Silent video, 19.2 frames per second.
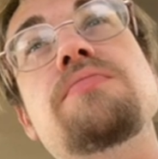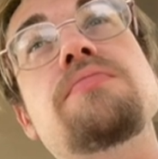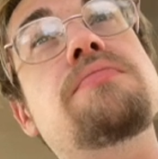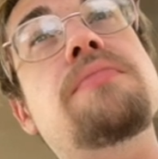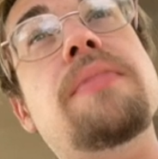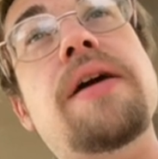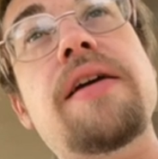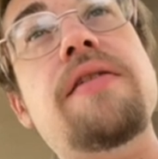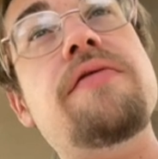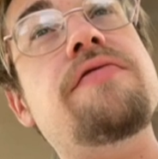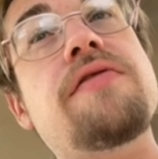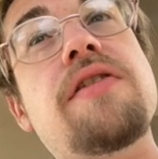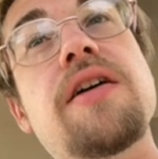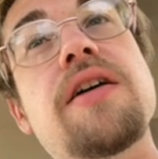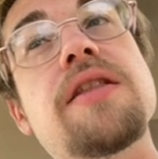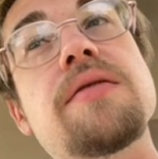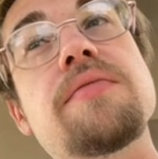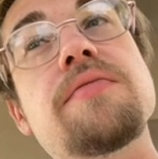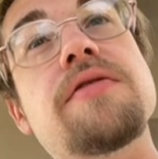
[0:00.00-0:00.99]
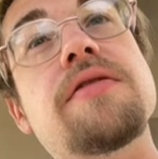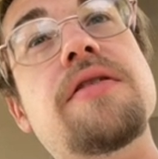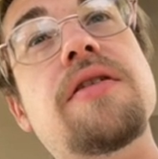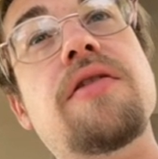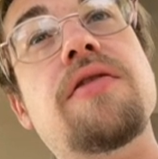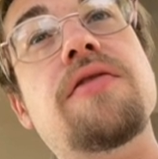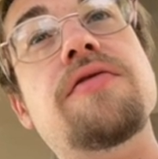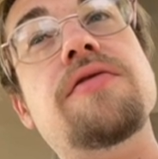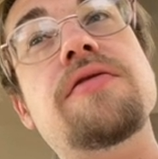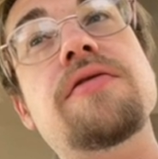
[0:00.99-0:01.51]
may find
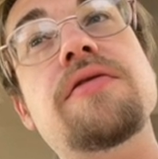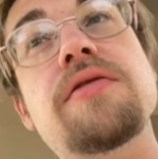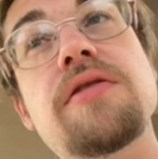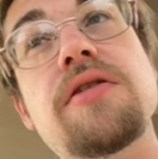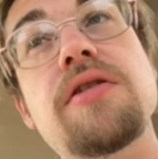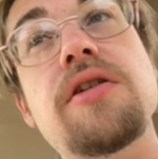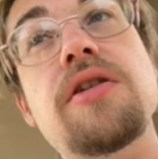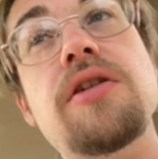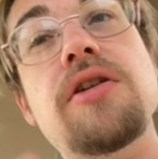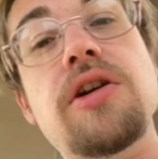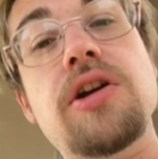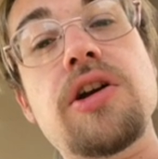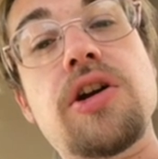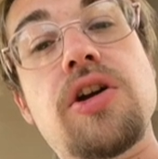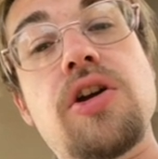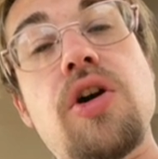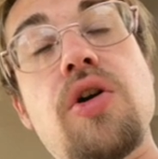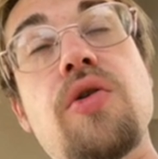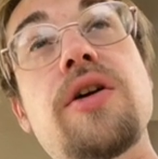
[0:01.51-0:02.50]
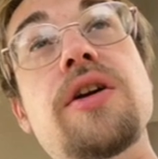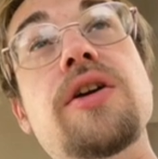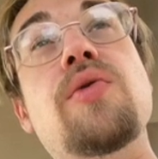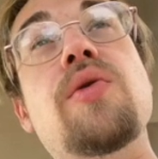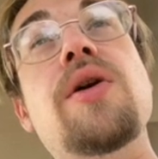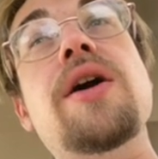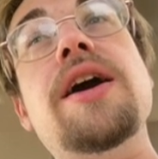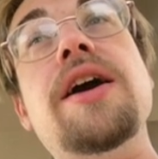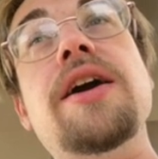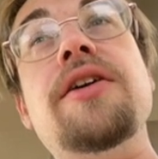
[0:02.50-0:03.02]
themselves going
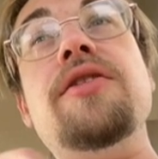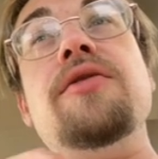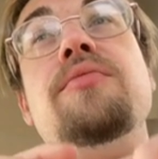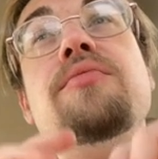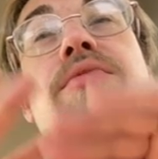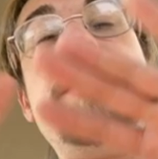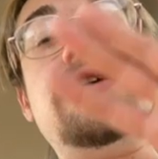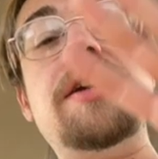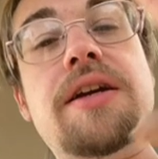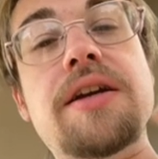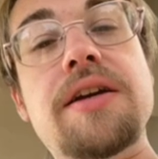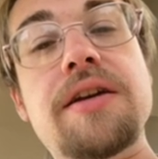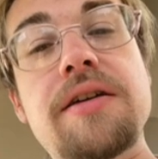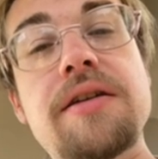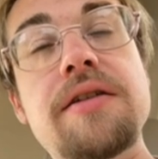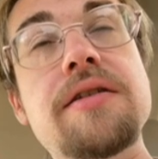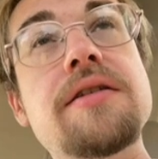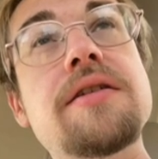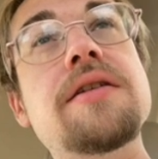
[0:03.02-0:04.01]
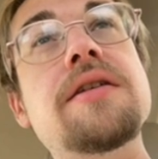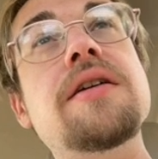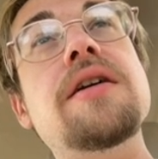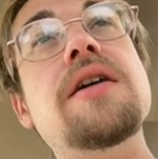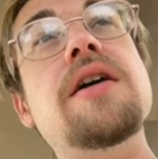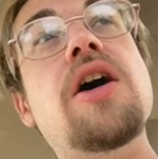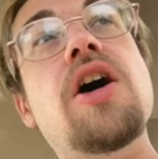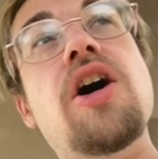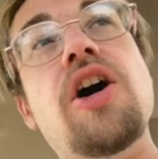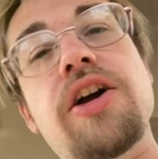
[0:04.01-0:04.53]
away or being
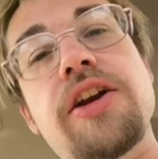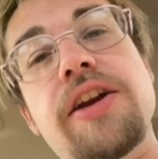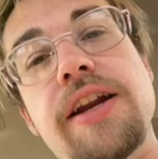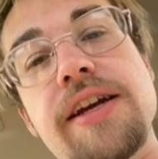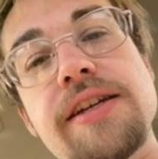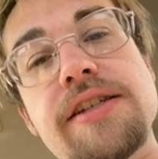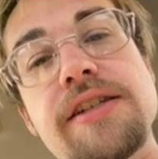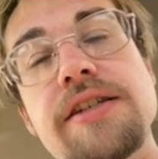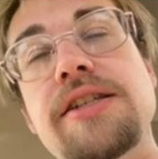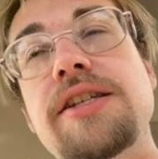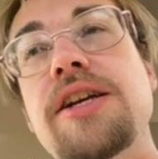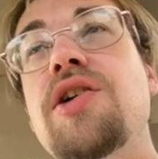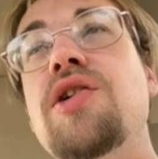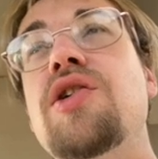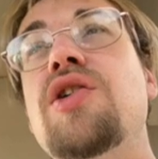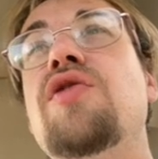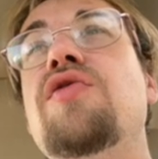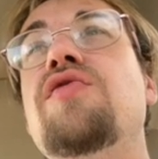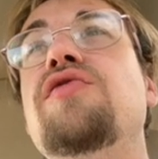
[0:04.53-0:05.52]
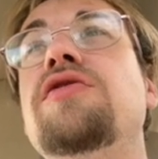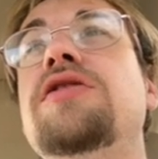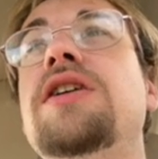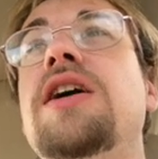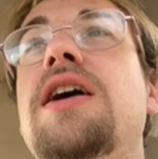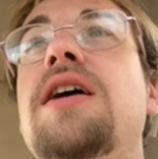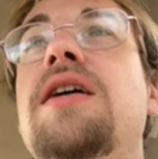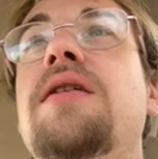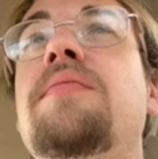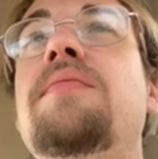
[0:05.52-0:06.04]
unnecessary over
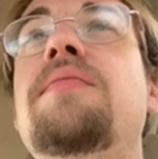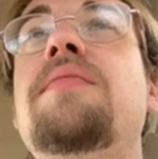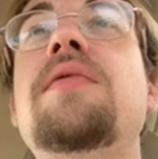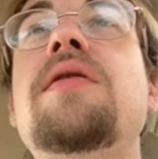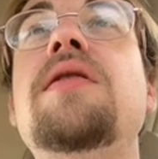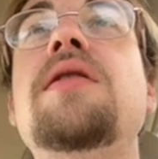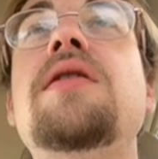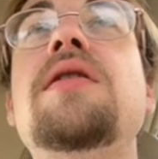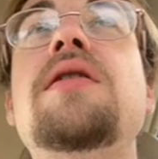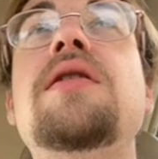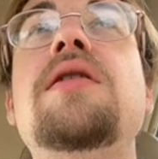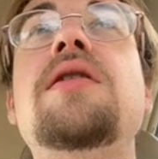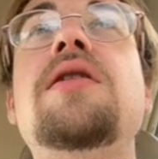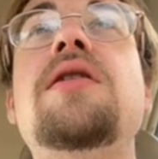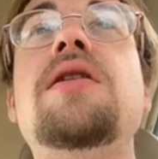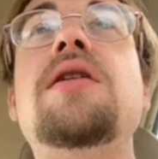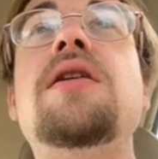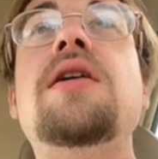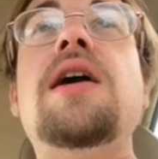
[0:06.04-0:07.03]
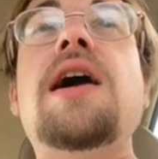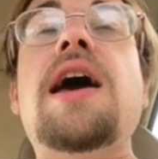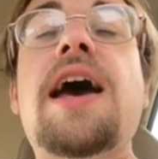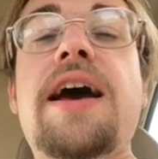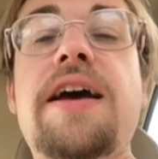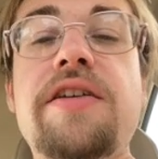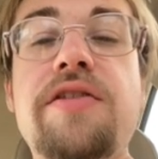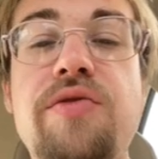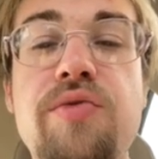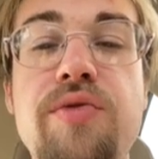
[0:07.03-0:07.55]
time
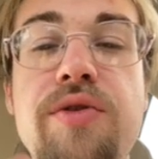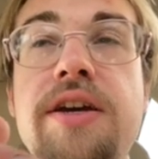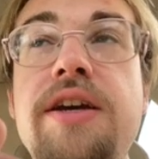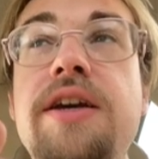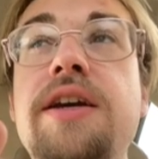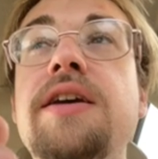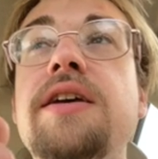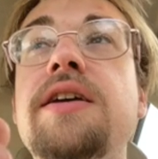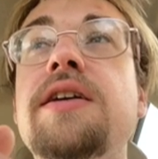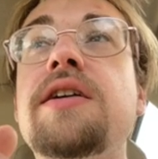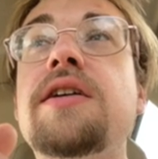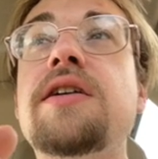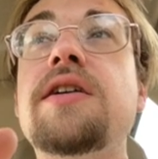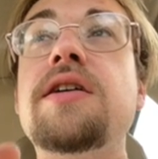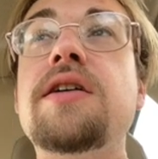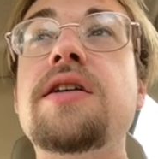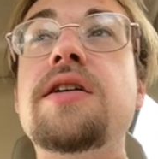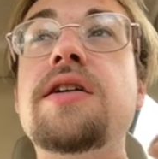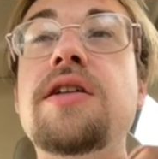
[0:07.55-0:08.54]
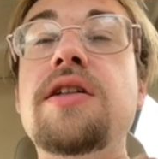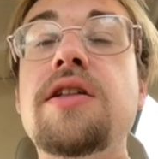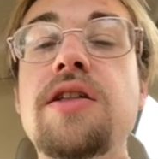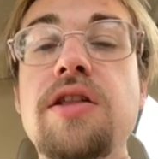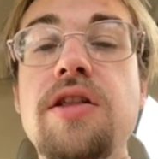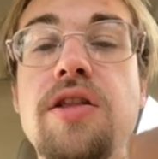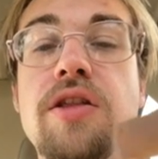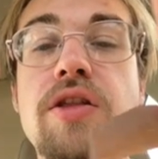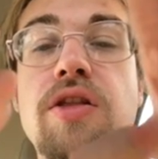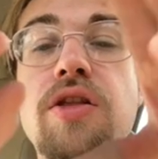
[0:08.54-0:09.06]
as we
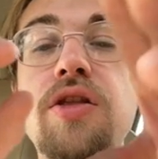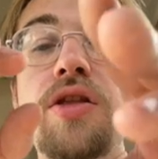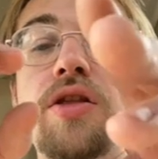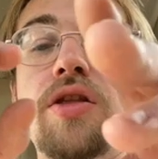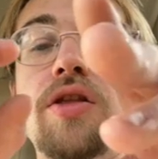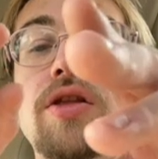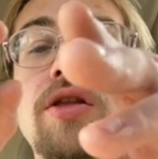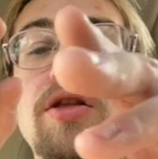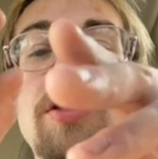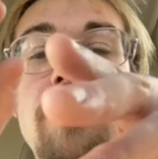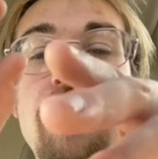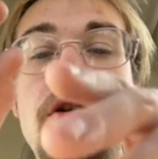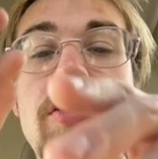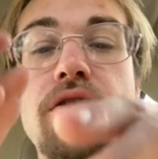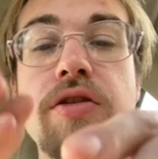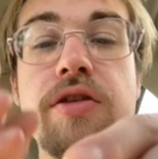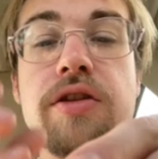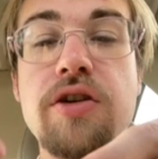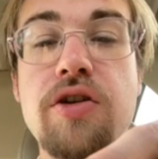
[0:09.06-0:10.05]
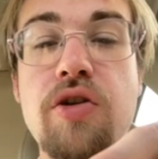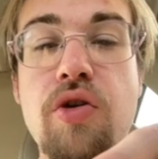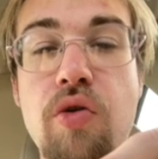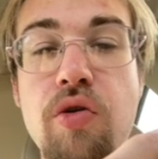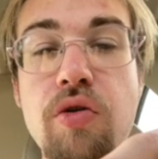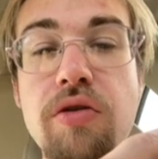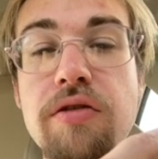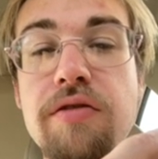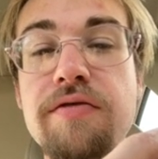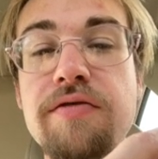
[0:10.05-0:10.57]
l learn the
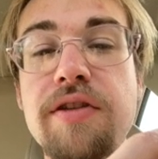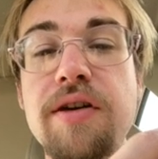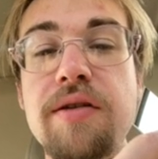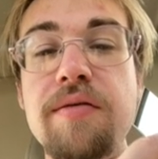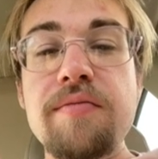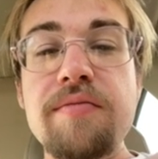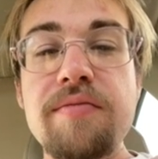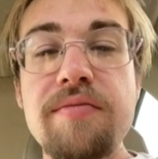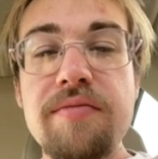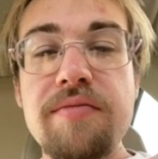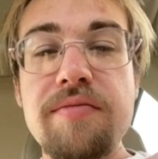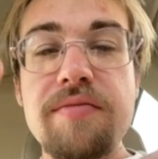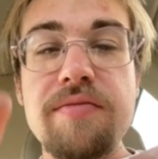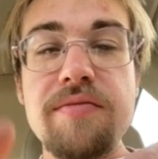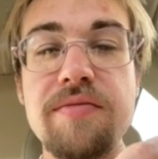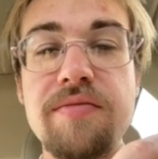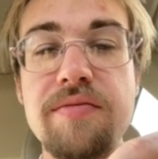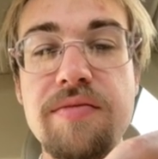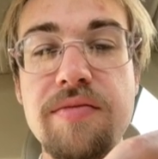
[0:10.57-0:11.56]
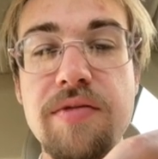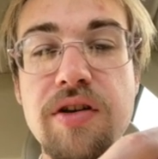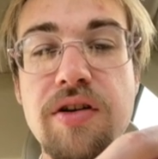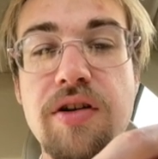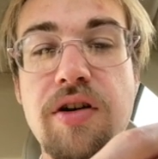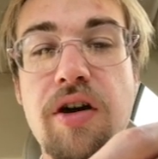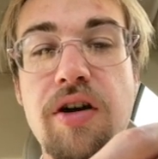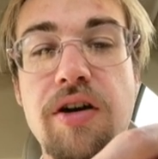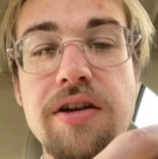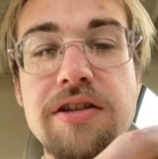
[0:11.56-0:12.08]
core of them, the
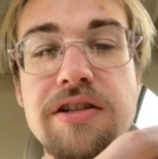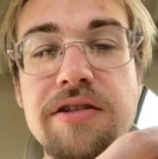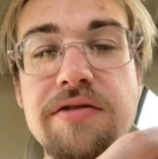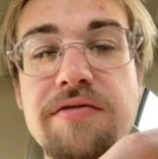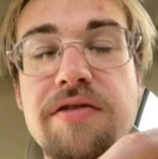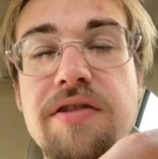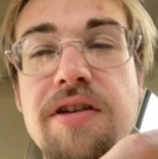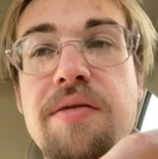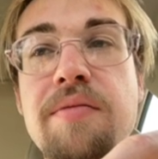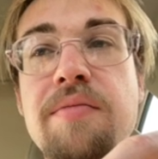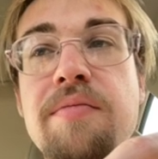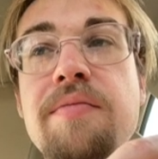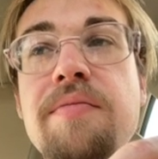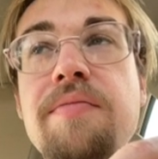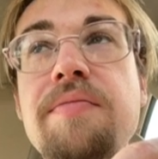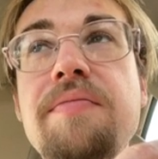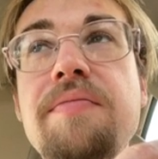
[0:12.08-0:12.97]
cause of them,